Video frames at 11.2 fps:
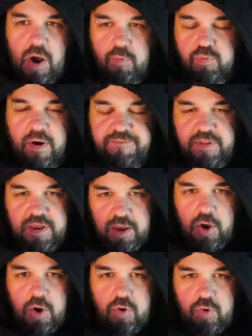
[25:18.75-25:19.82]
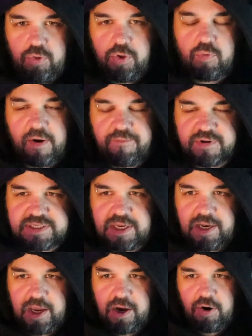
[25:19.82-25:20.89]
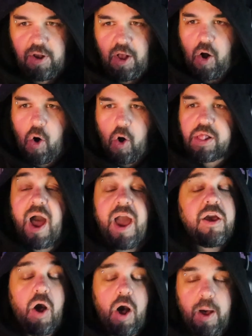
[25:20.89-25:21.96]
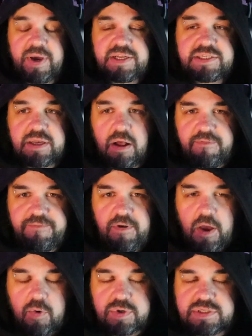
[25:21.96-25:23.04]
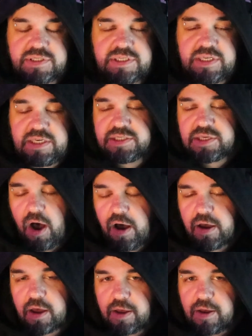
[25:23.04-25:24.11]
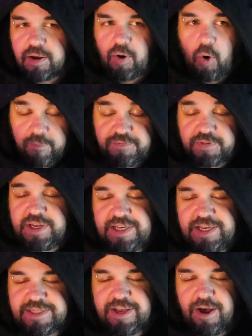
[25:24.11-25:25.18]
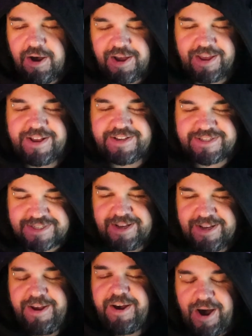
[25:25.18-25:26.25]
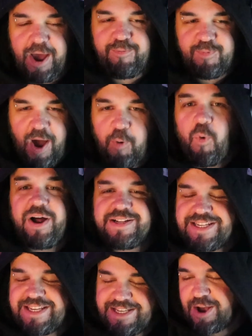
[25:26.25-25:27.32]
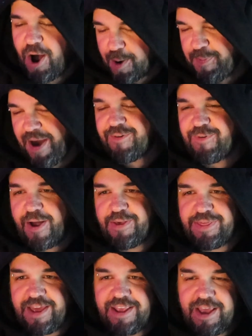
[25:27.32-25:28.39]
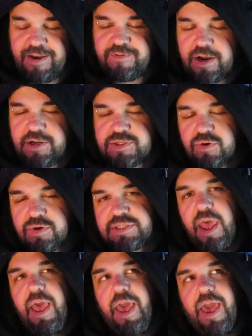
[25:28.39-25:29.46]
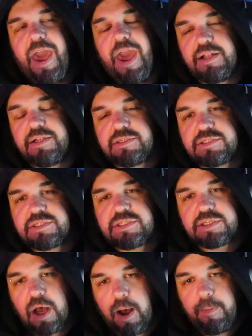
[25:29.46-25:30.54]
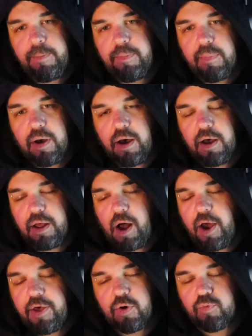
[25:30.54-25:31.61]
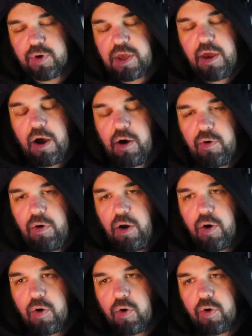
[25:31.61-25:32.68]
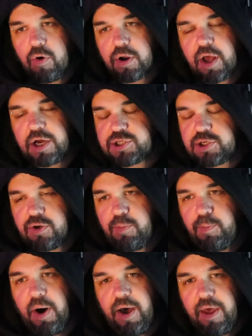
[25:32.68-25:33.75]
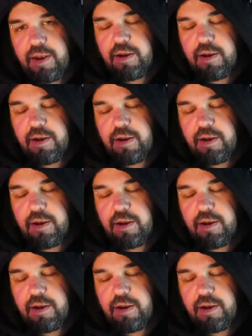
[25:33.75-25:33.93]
out roughly who they're referencing here. All I caught myself was Tizoc, hopefully Tizoc, because I I want Tizoc back rather than King of Dinosaurs, and some uh, either Ryo or Kushnood Butt.